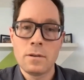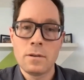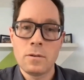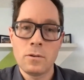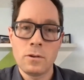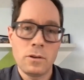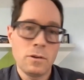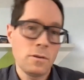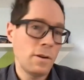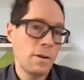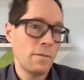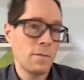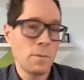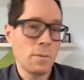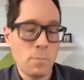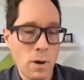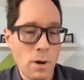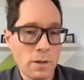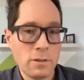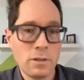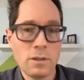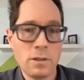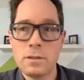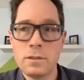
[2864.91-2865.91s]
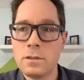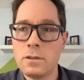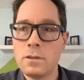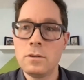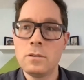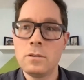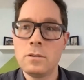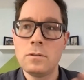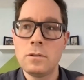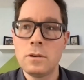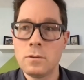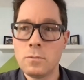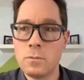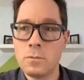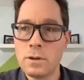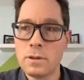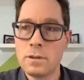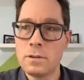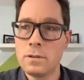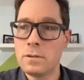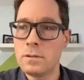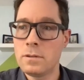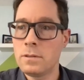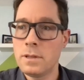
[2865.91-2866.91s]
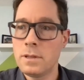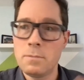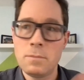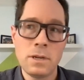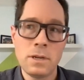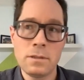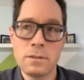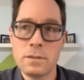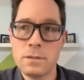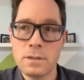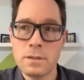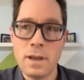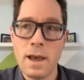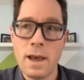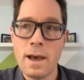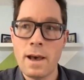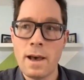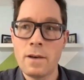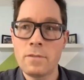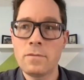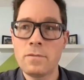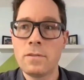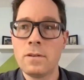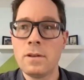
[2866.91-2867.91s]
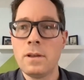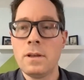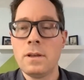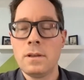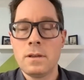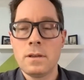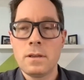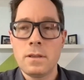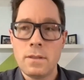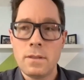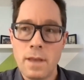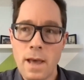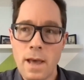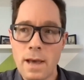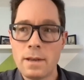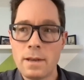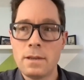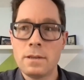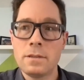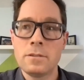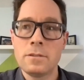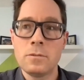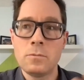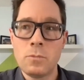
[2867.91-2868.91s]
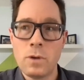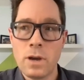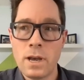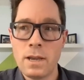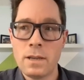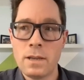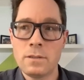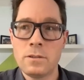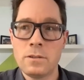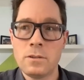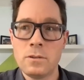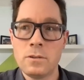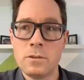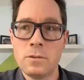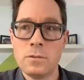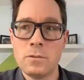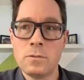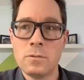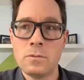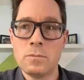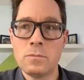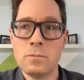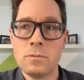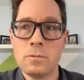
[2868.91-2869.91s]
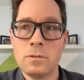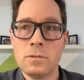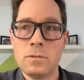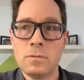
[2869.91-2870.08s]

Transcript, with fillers: or you don't have the budget to or what your limited staff that is a way to